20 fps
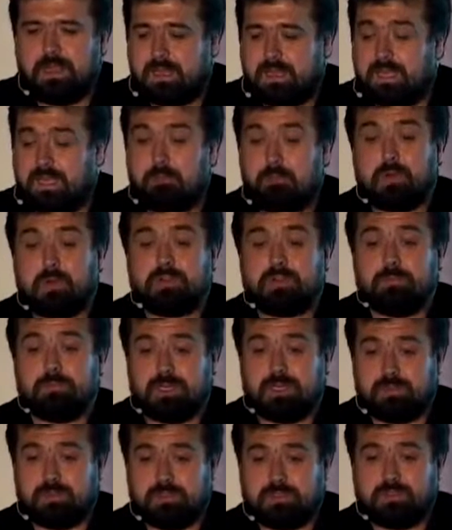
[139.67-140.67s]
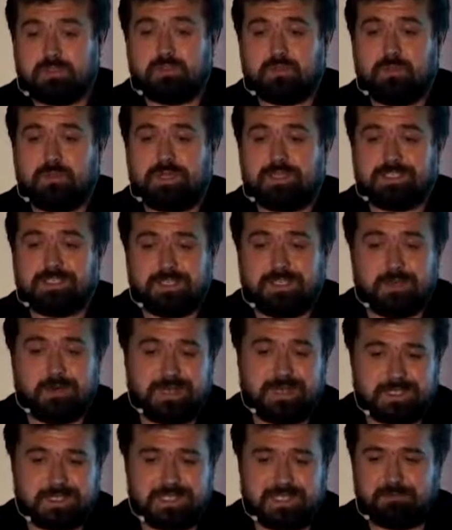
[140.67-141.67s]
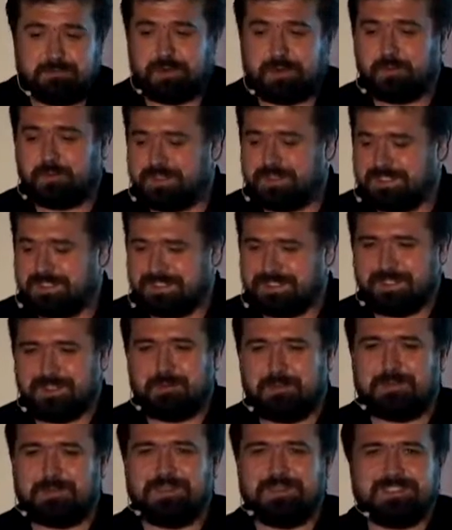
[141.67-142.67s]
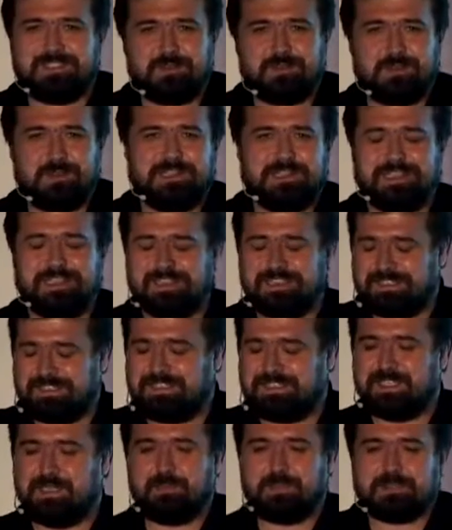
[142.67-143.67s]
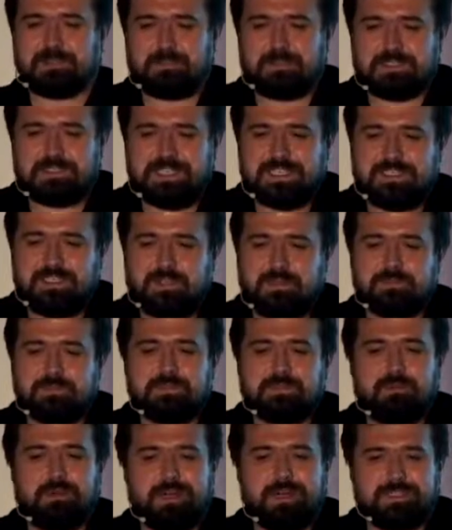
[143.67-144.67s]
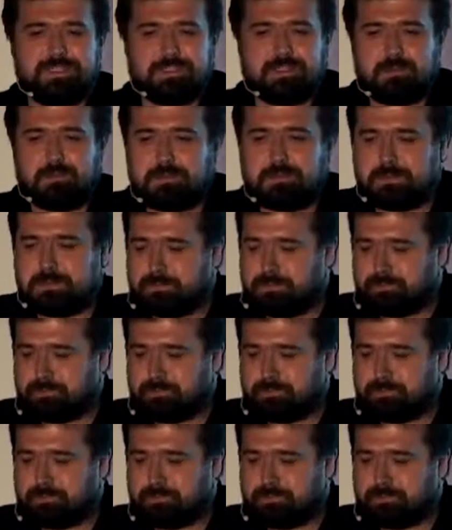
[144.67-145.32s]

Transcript: And I blogged about it 2 years ago. I actually wrote this example. It's called C++ idioms by example.